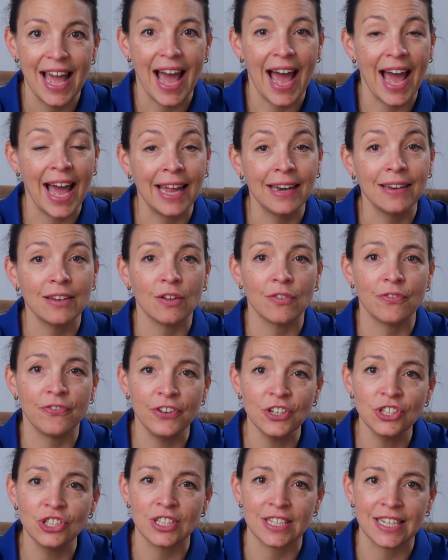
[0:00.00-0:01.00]
and
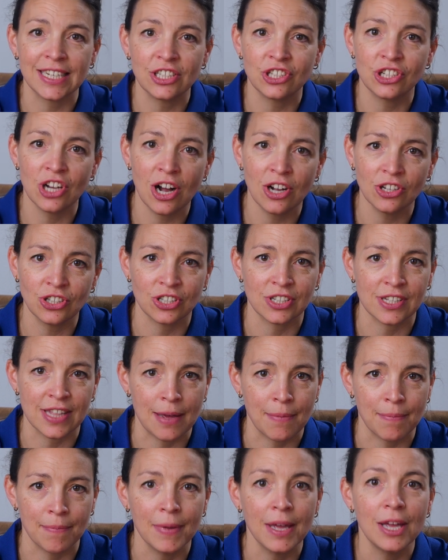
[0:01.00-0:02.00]
efficiently charges
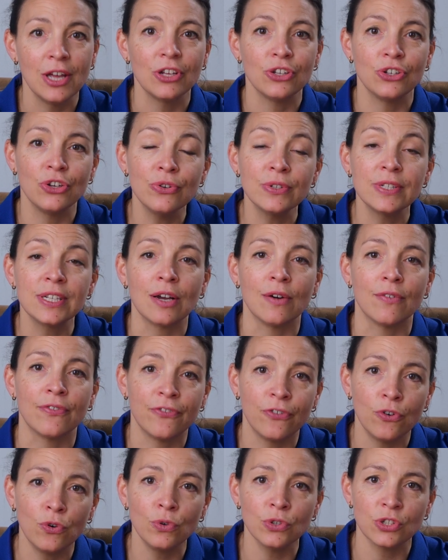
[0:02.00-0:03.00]
them using a
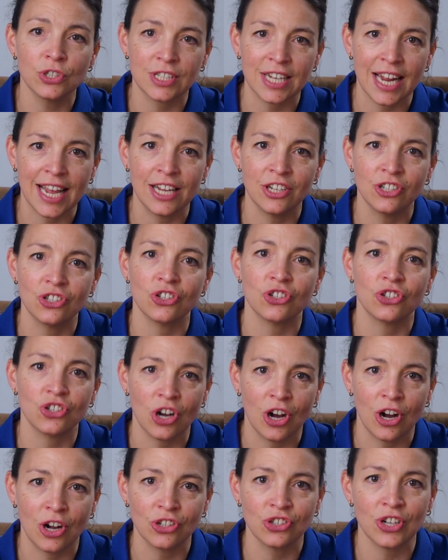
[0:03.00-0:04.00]
four-stage
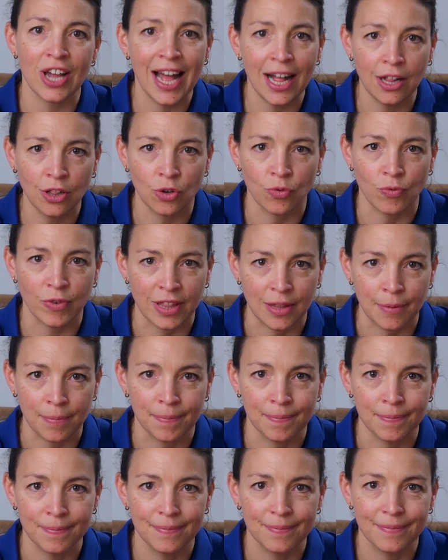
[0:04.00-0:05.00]
charge algorithm.